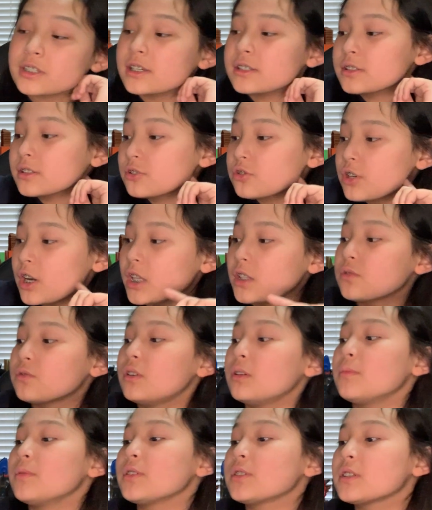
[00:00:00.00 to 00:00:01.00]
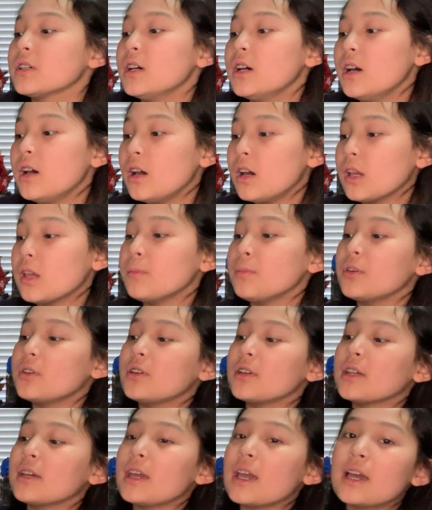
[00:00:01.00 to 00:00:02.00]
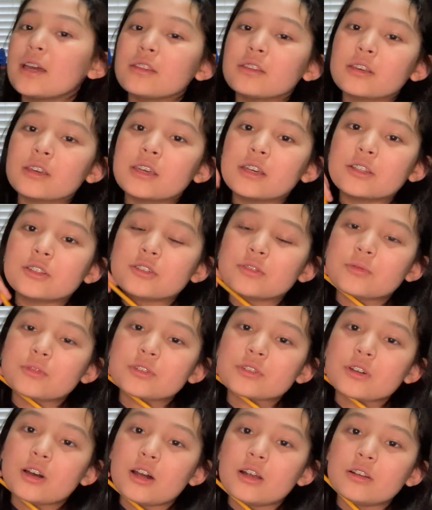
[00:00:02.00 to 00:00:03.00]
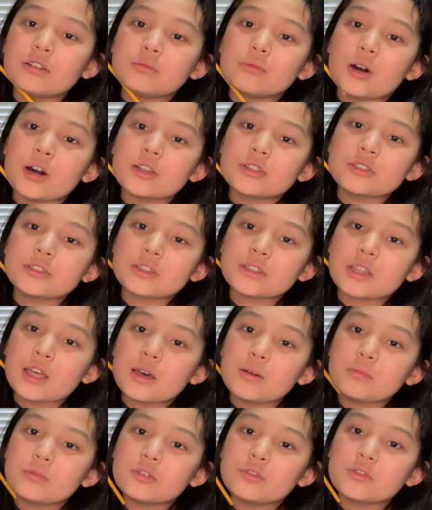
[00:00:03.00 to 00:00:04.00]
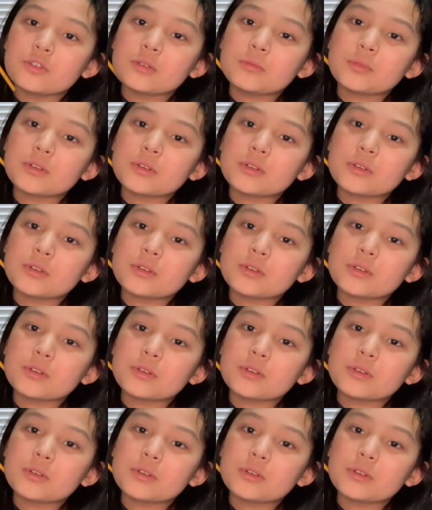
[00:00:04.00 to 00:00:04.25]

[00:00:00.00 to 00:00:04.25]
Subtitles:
as the Transformers community and the kids who were scarred watching that movie,